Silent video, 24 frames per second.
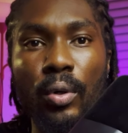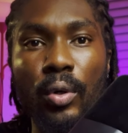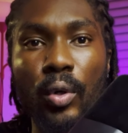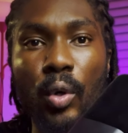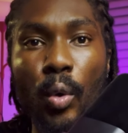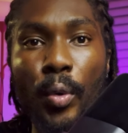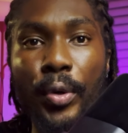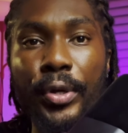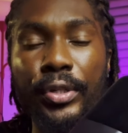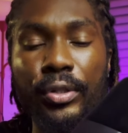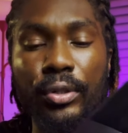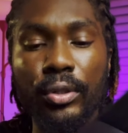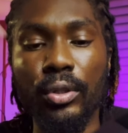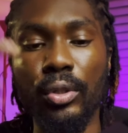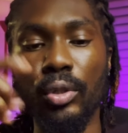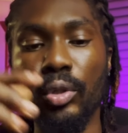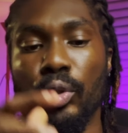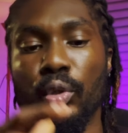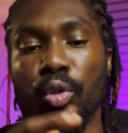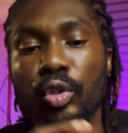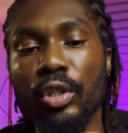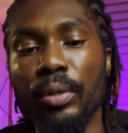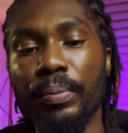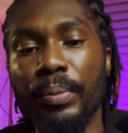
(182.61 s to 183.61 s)
go into your
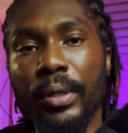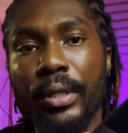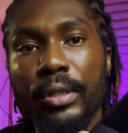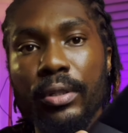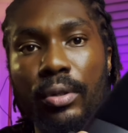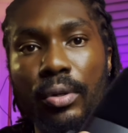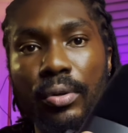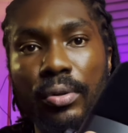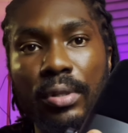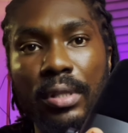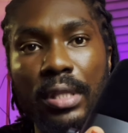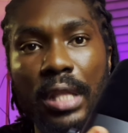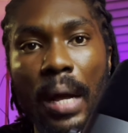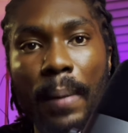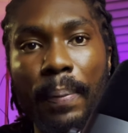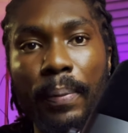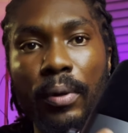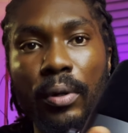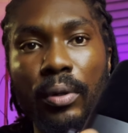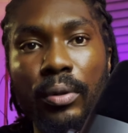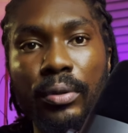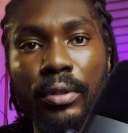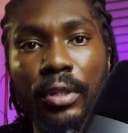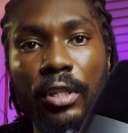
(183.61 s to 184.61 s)
stream, you can just tap
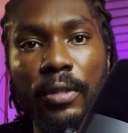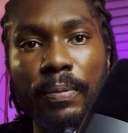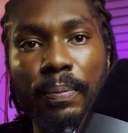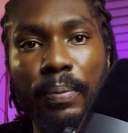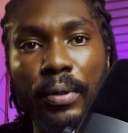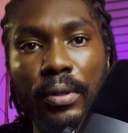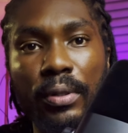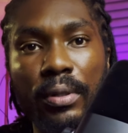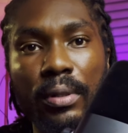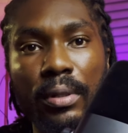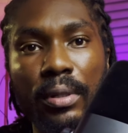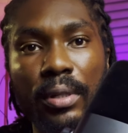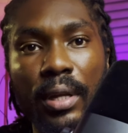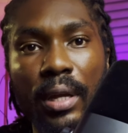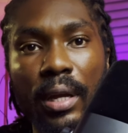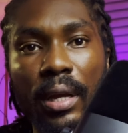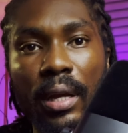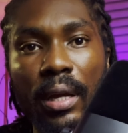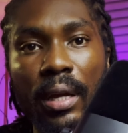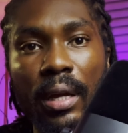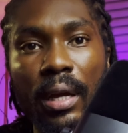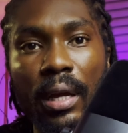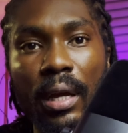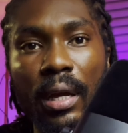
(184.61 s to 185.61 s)
on this button
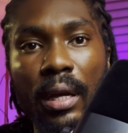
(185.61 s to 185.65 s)
here,